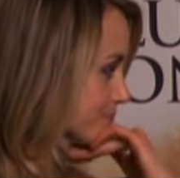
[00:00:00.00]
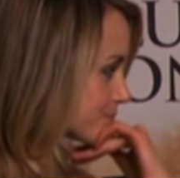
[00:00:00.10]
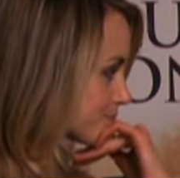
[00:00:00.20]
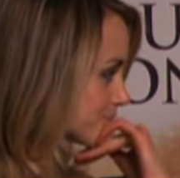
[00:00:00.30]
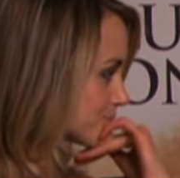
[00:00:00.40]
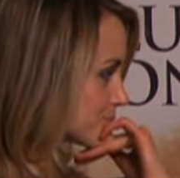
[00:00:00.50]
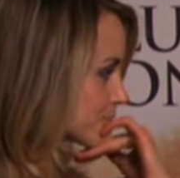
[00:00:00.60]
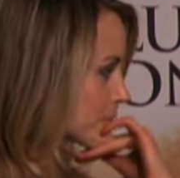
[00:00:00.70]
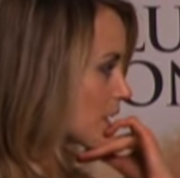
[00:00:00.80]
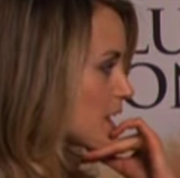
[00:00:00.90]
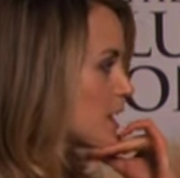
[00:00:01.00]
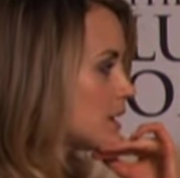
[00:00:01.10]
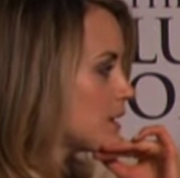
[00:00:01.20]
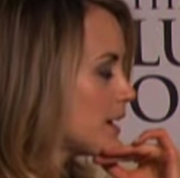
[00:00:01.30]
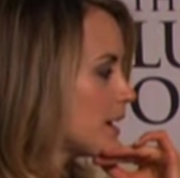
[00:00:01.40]

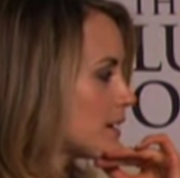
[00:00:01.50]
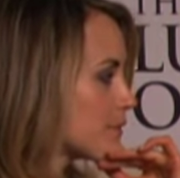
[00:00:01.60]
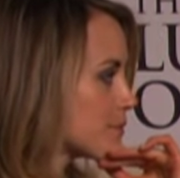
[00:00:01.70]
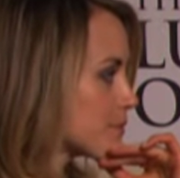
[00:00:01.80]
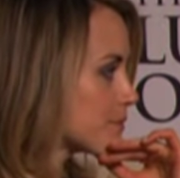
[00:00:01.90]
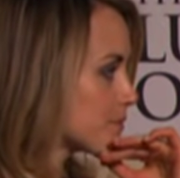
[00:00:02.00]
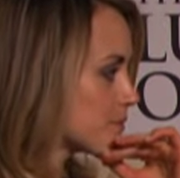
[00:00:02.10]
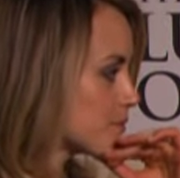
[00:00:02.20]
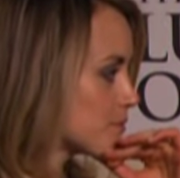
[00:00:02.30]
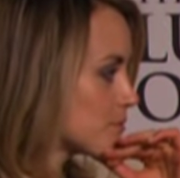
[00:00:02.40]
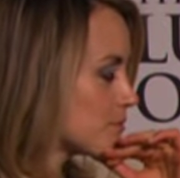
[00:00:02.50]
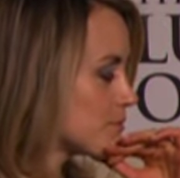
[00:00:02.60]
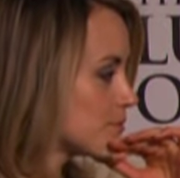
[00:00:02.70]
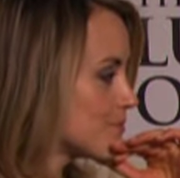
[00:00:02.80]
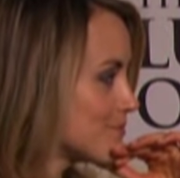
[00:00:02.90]

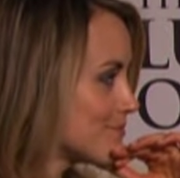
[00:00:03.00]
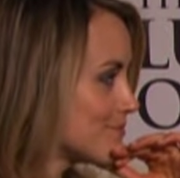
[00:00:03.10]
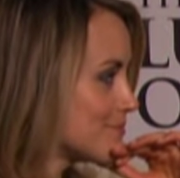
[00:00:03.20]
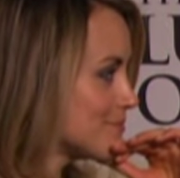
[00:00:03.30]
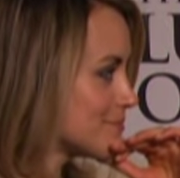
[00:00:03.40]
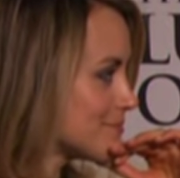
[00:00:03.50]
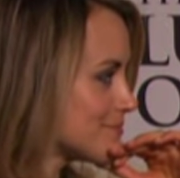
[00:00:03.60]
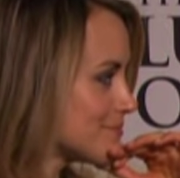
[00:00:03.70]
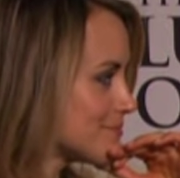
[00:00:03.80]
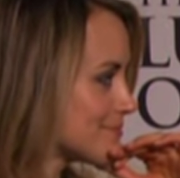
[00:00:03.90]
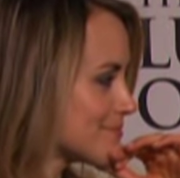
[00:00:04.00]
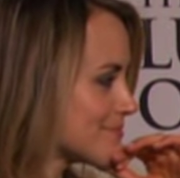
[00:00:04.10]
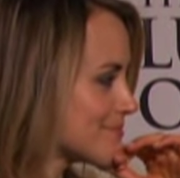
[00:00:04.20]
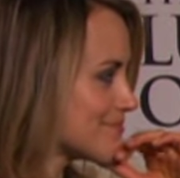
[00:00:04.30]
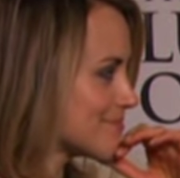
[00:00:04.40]

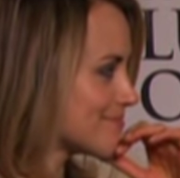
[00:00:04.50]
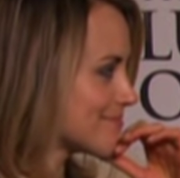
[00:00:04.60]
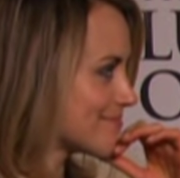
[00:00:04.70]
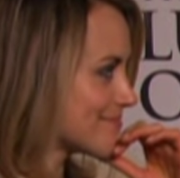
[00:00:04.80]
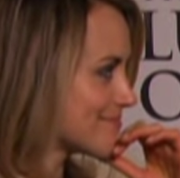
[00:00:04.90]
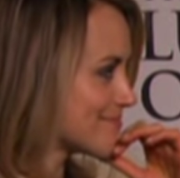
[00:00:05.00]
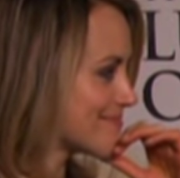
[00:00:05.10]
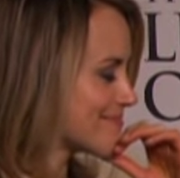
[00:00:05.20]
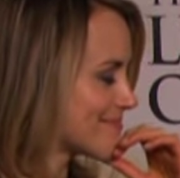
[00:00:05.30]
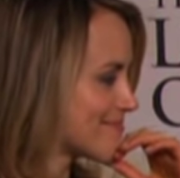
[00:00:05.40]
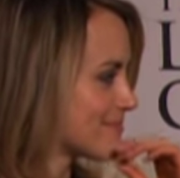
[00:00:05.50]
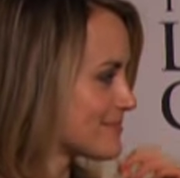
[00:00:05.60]
(not speaking)